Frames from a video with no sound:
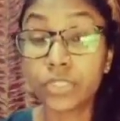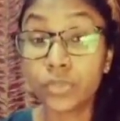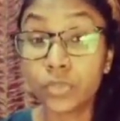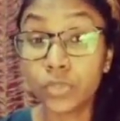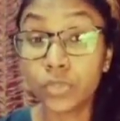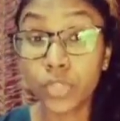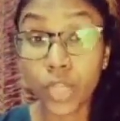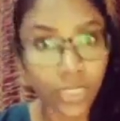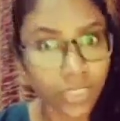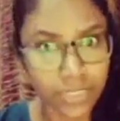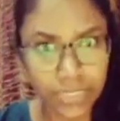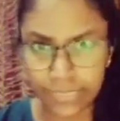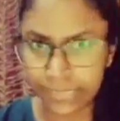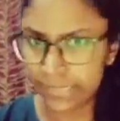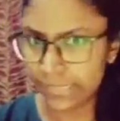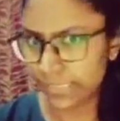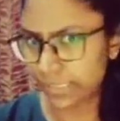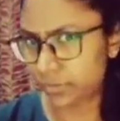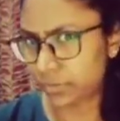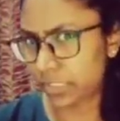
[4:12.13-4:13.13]
Do not
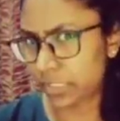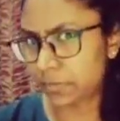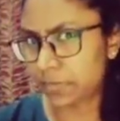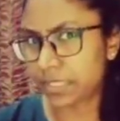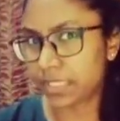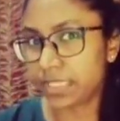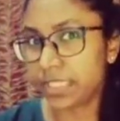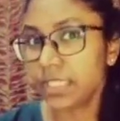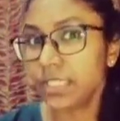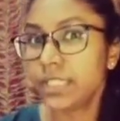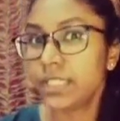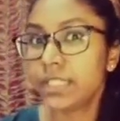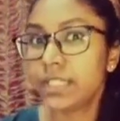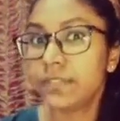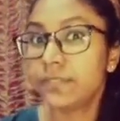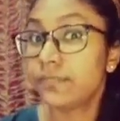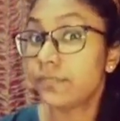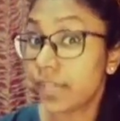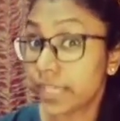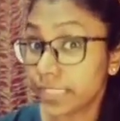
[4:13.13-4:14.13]
tell this to anybody.
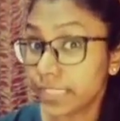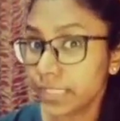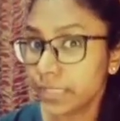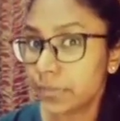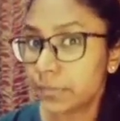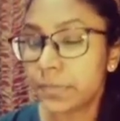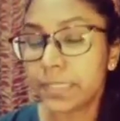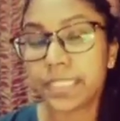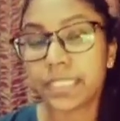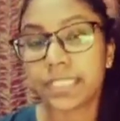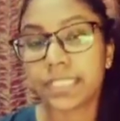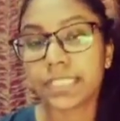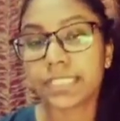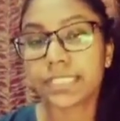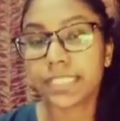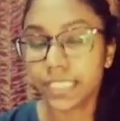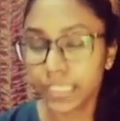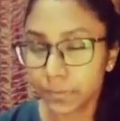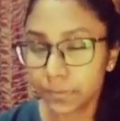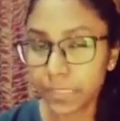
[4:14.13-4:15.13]
Why?
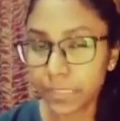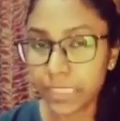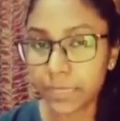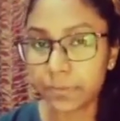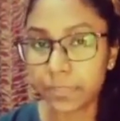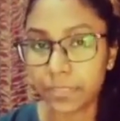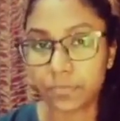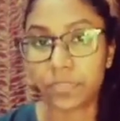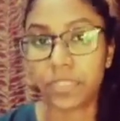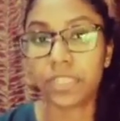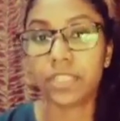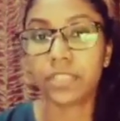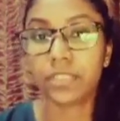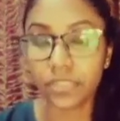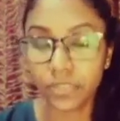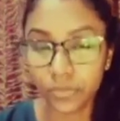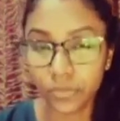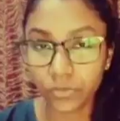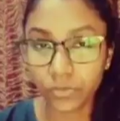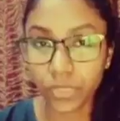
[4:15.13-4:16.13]
Because let it be between
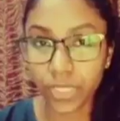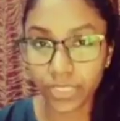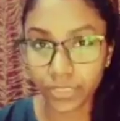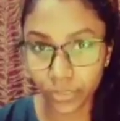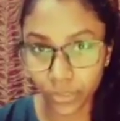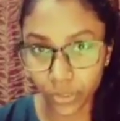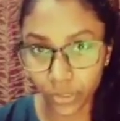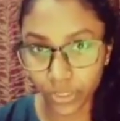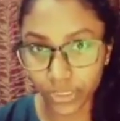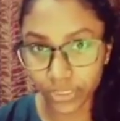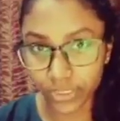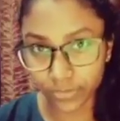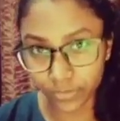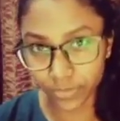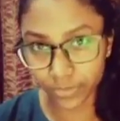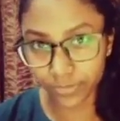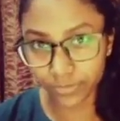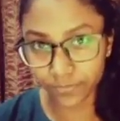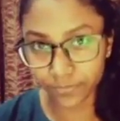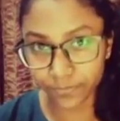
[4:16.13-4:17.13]
you and God
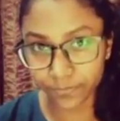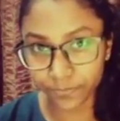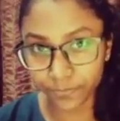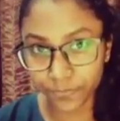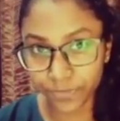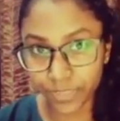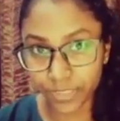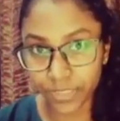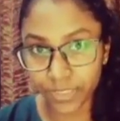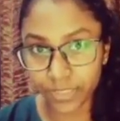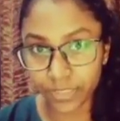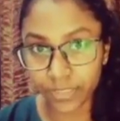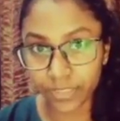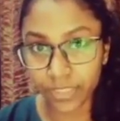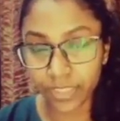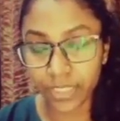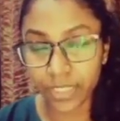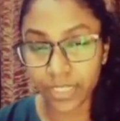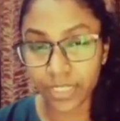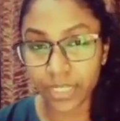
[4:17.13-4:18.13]
alone.
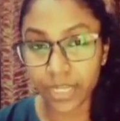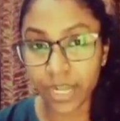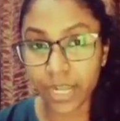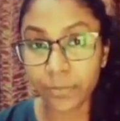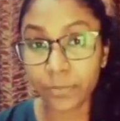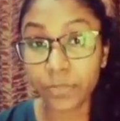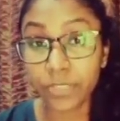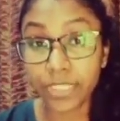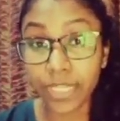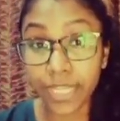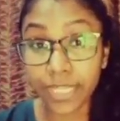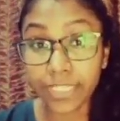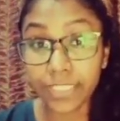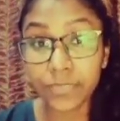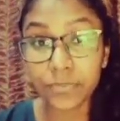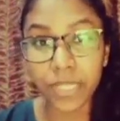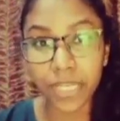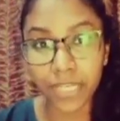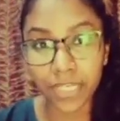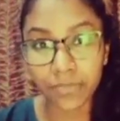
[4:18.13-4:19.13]
I would
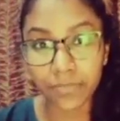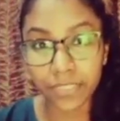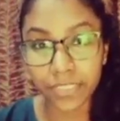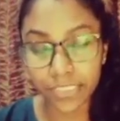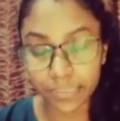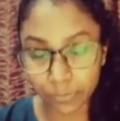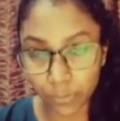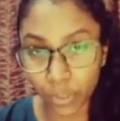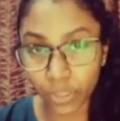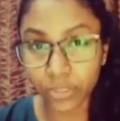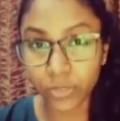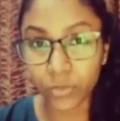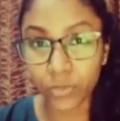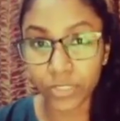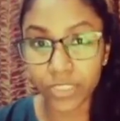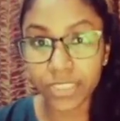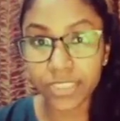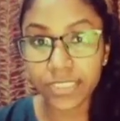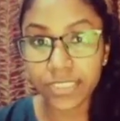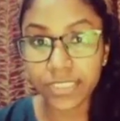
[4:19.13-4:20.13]
like to end with a small
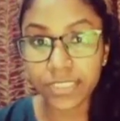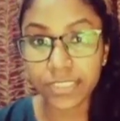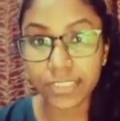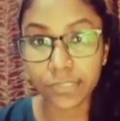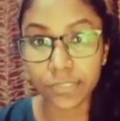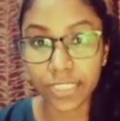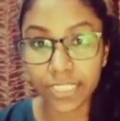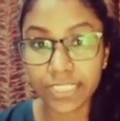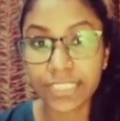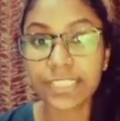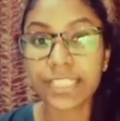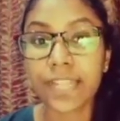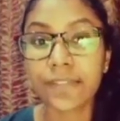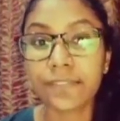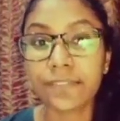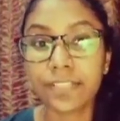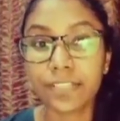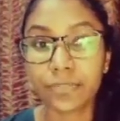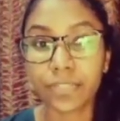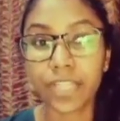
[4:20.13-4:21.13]
chorus, so let's
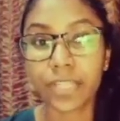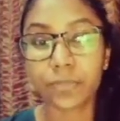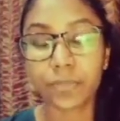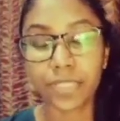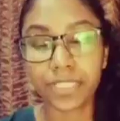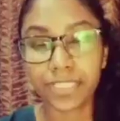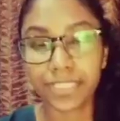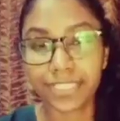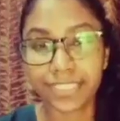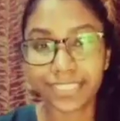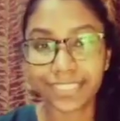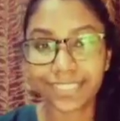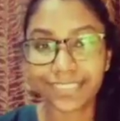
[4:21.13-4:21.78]
have a look at what it